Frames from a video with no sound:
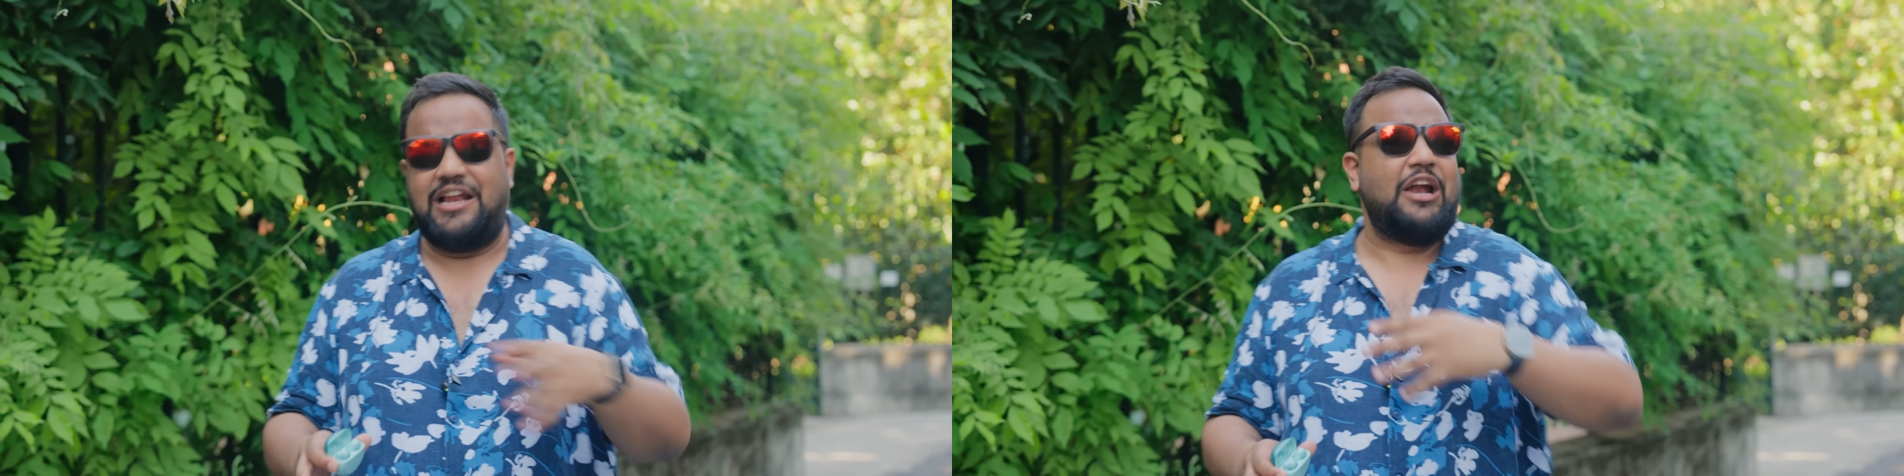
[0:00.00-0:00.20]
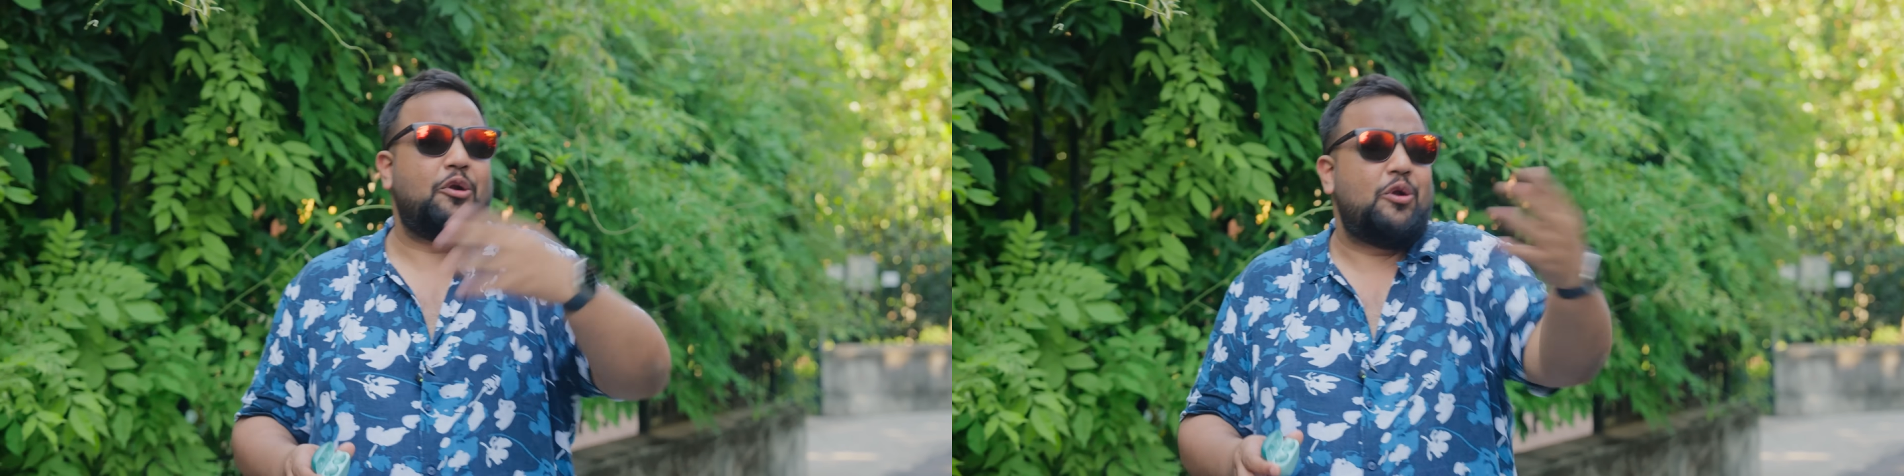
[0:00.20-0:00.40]
I
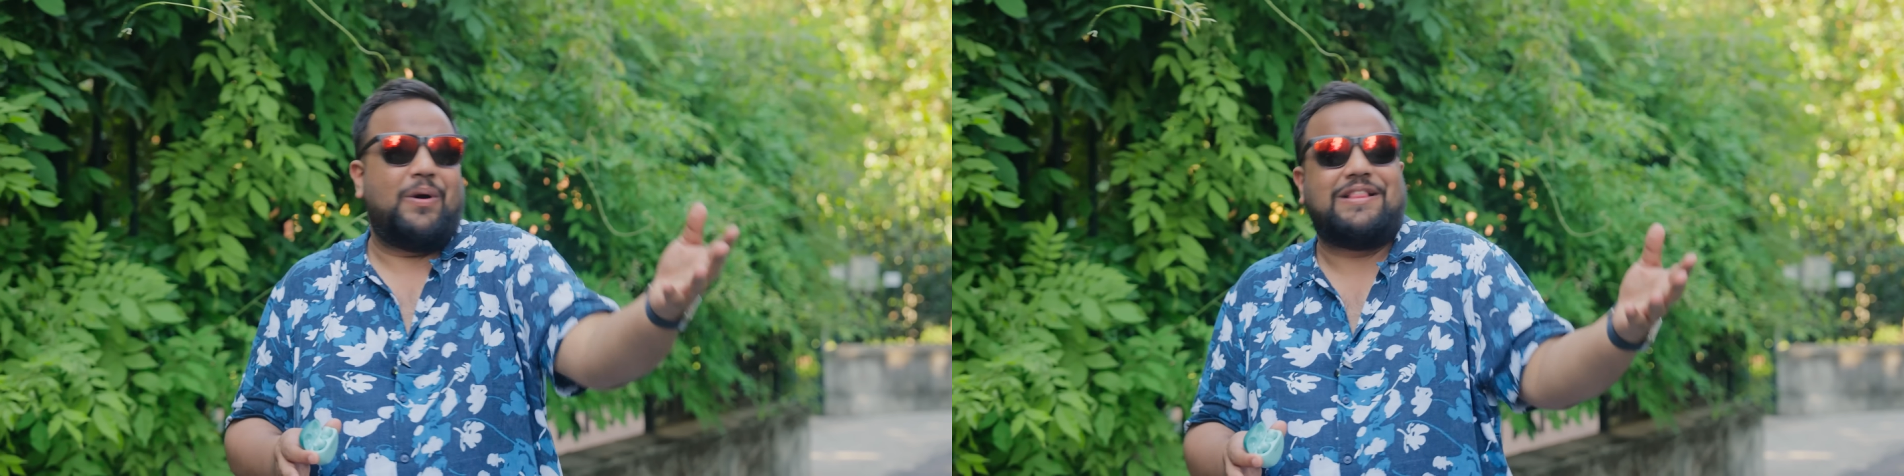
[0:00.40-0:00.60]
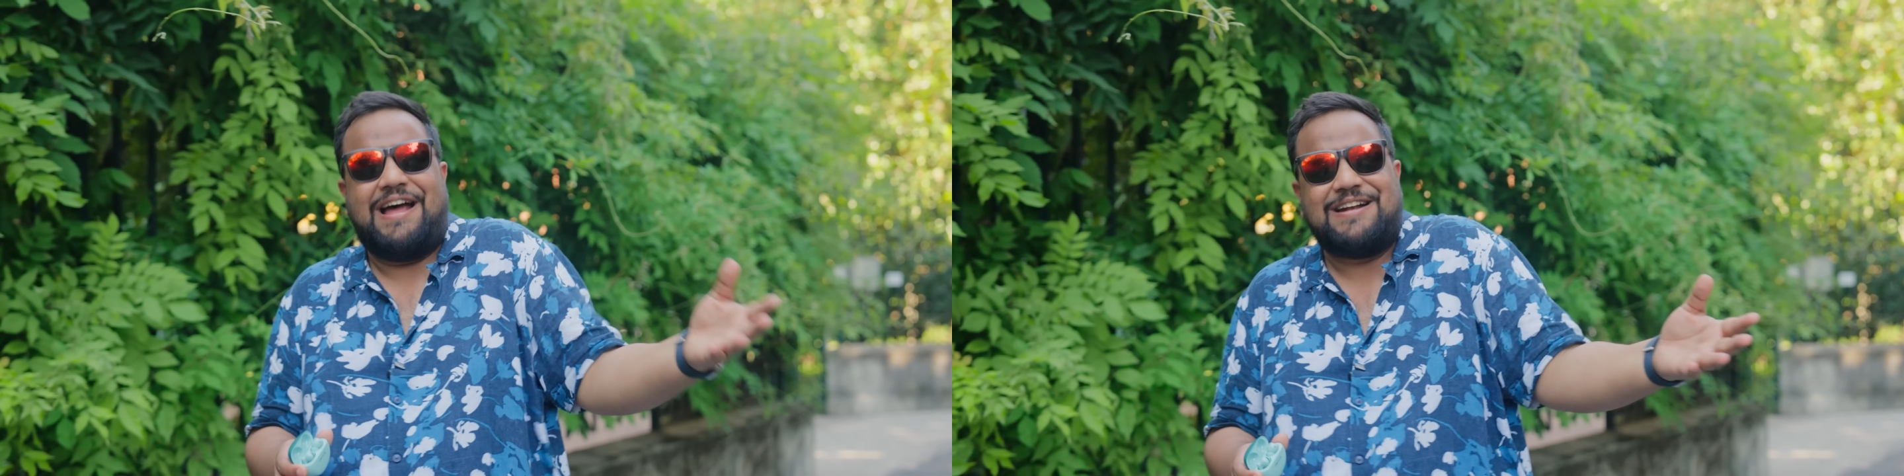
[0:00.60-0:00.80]
really don't know
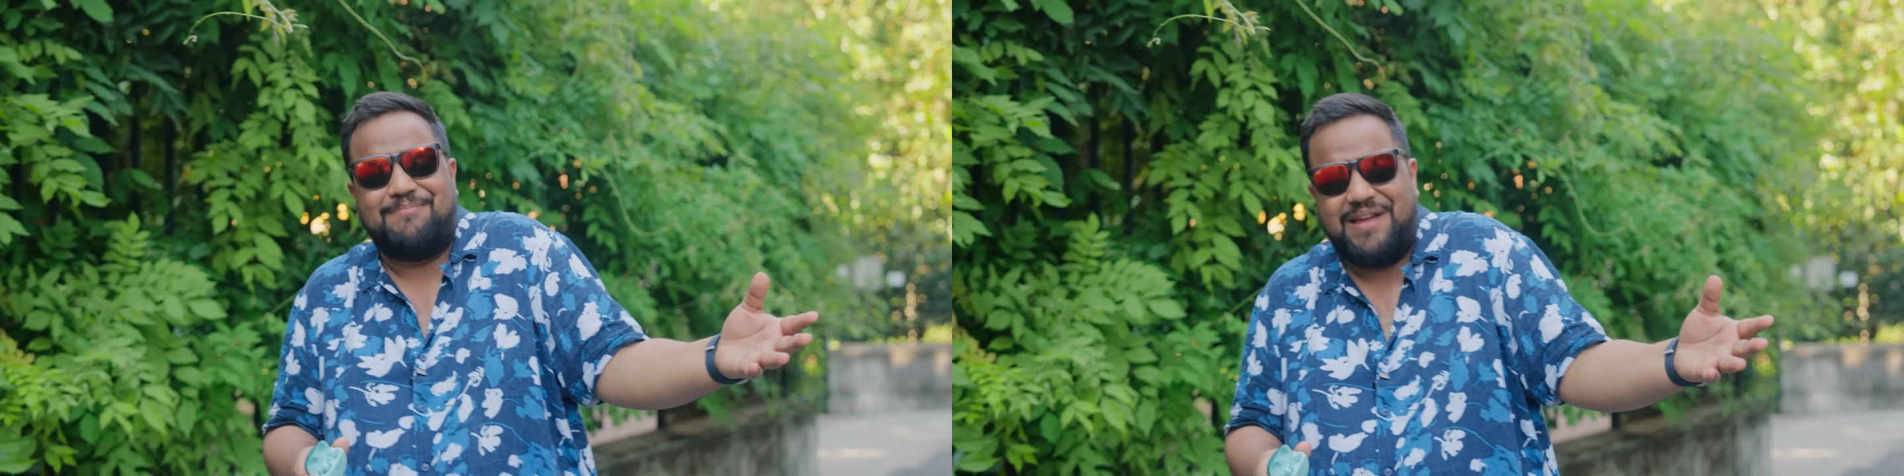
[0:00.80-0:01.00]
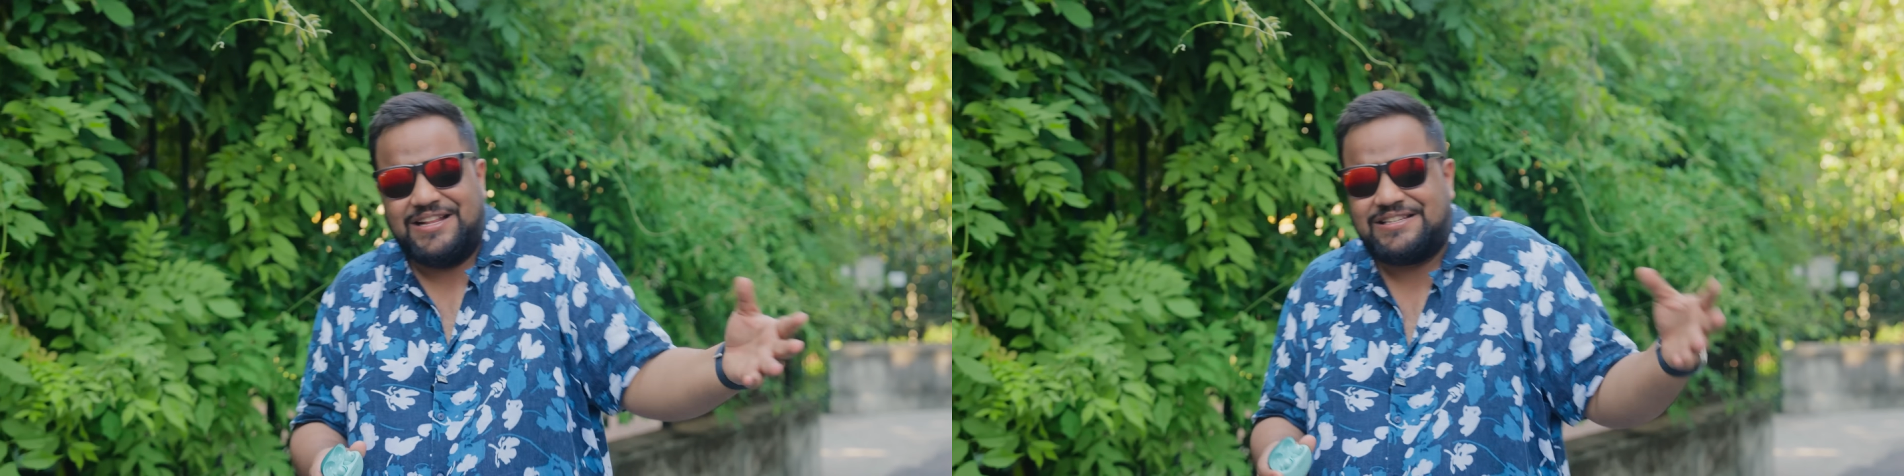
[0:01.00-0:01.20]
what that
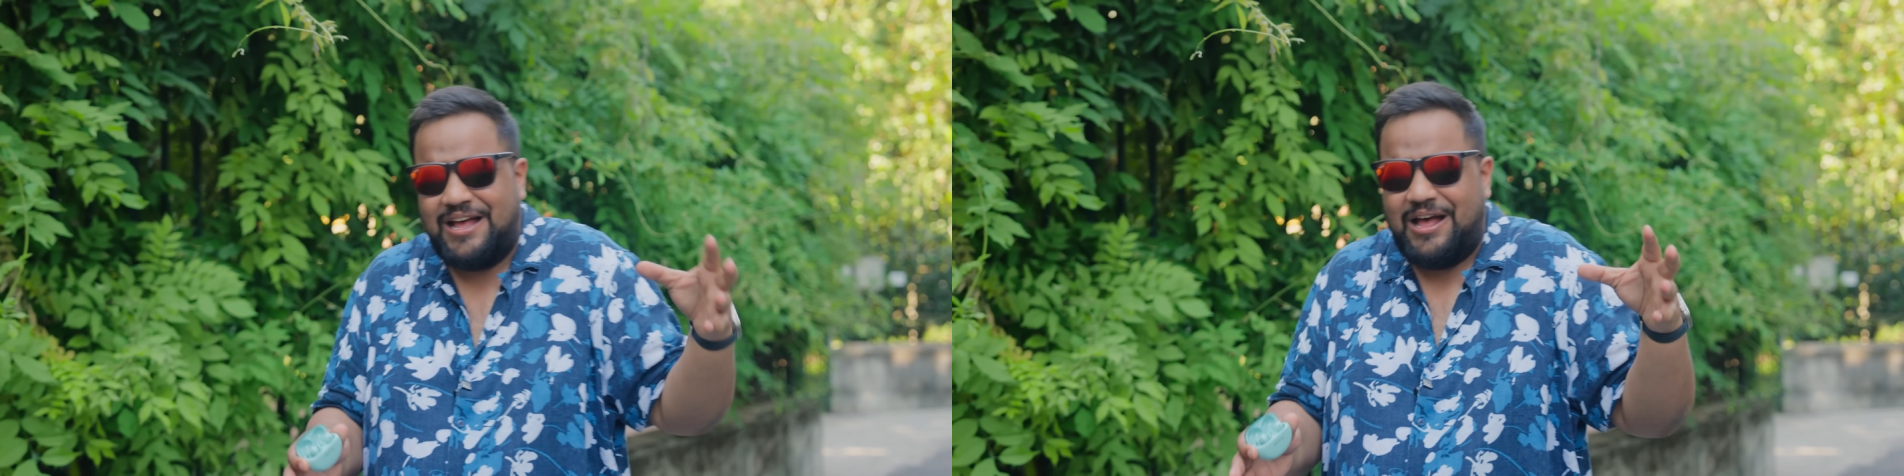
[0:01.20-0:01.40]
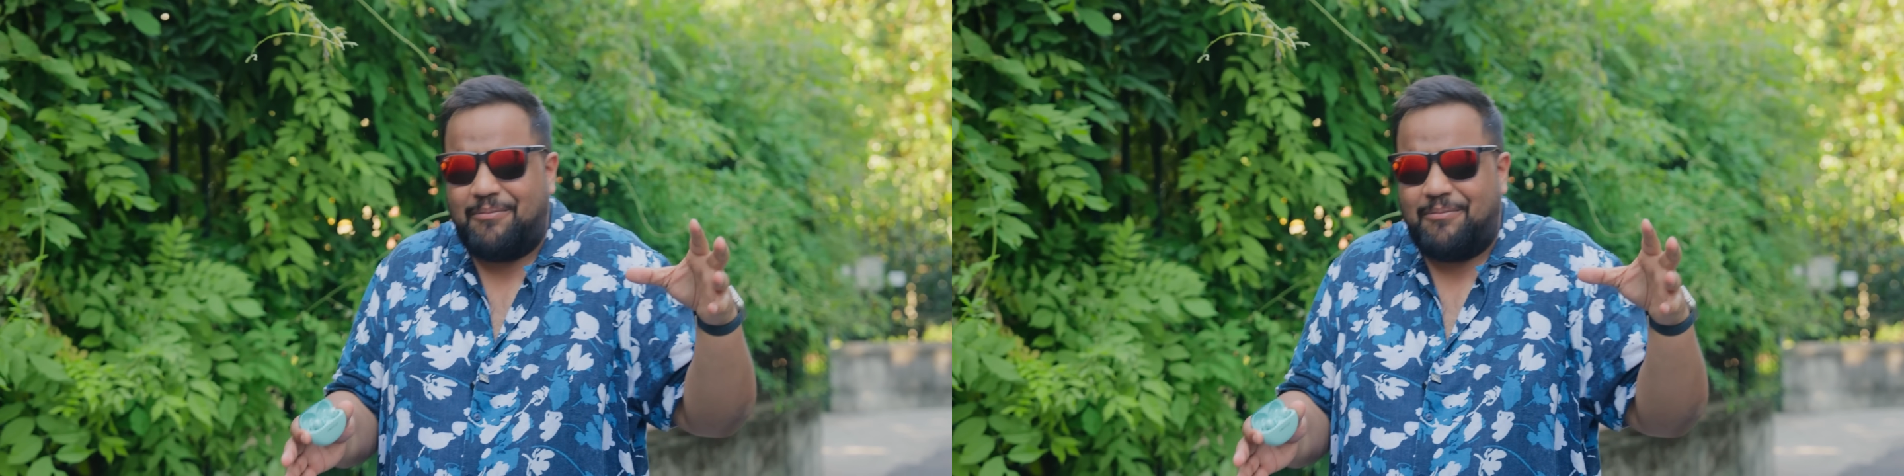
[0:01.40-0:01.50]
means,